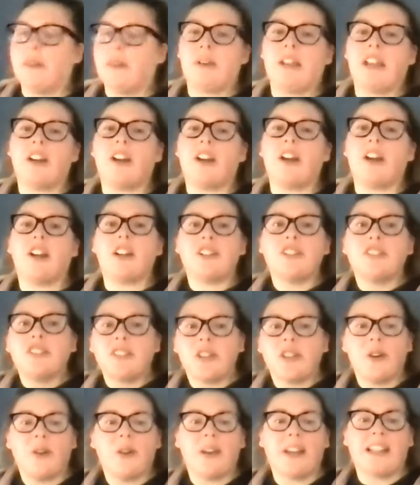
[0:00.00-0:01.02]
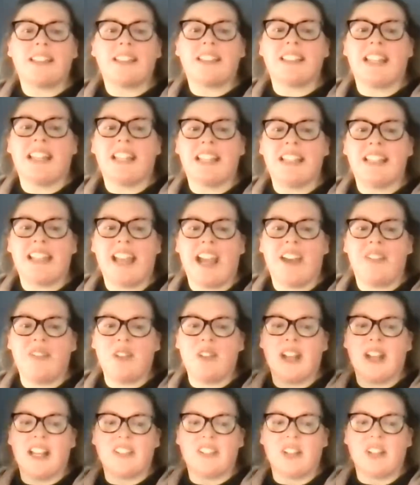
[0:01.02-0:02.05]
We are so excited to have you
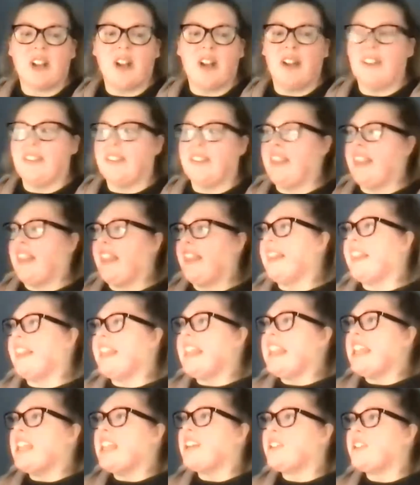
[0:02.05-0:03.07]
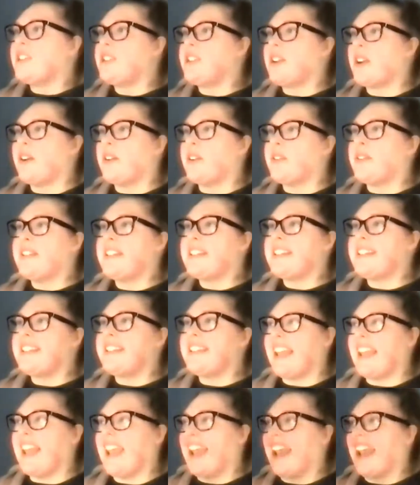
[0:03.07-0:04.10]
guys on the show
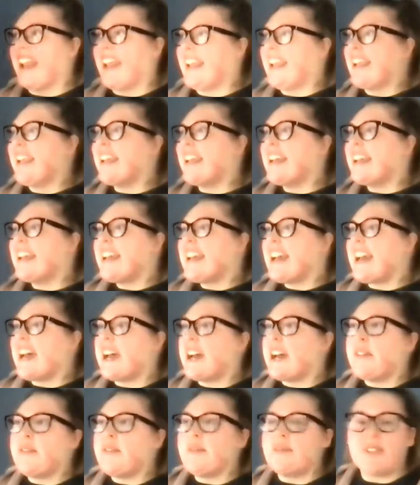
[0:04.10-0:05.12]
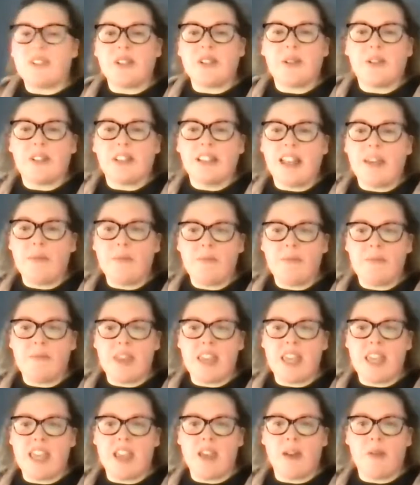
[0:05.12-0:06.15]
today. Um, so let
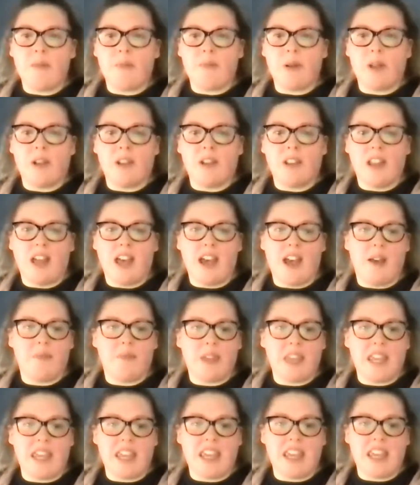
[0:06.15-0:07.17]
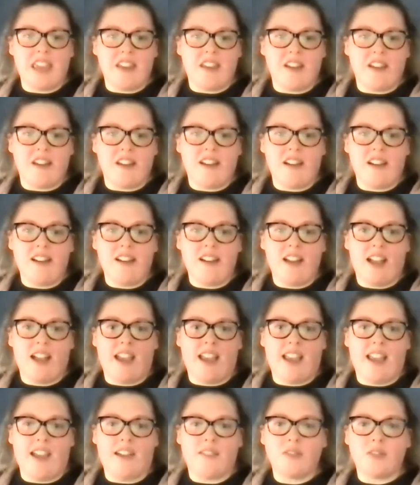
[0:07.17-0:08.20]
me pull up here.
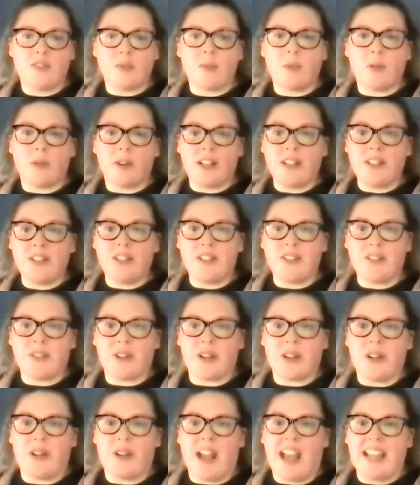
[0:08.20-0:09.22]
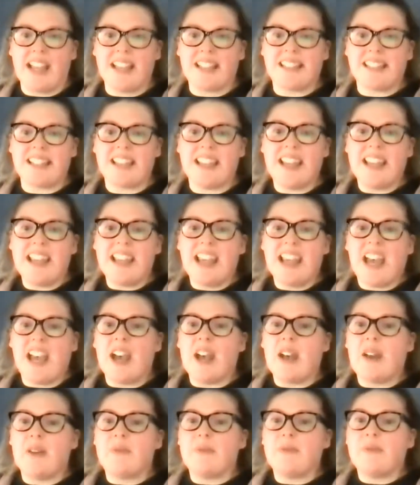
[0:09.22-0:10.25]
I have some questions for you guys.
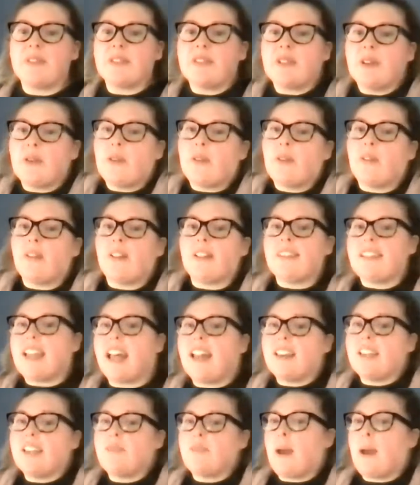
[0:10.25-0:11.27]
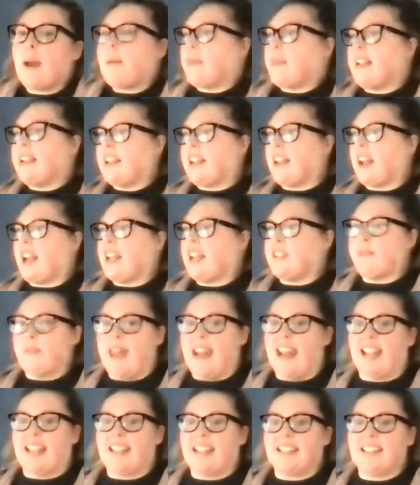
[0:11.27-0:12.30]
Um, so tell us about Mented
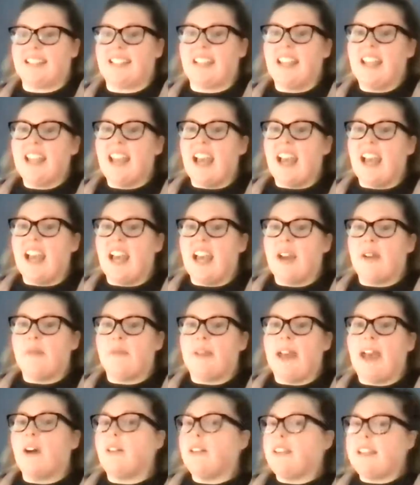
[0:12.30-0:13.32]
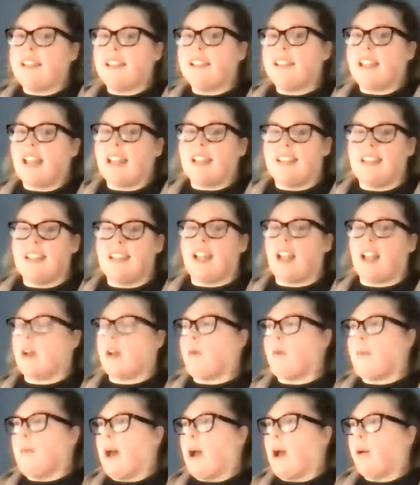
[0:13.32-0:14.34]
Cosmetics. Um, how did this idea
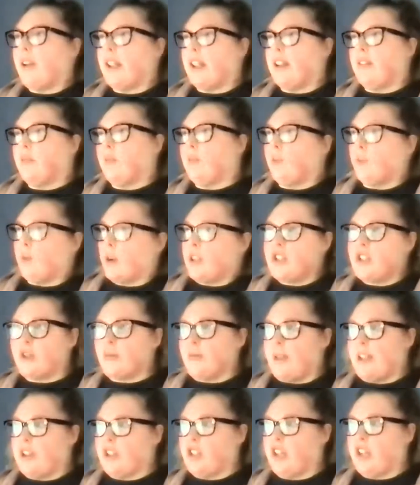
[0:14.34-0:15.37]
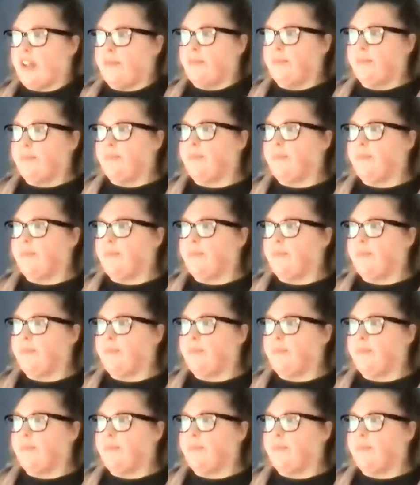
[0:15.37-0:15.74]
come about and what's your mission?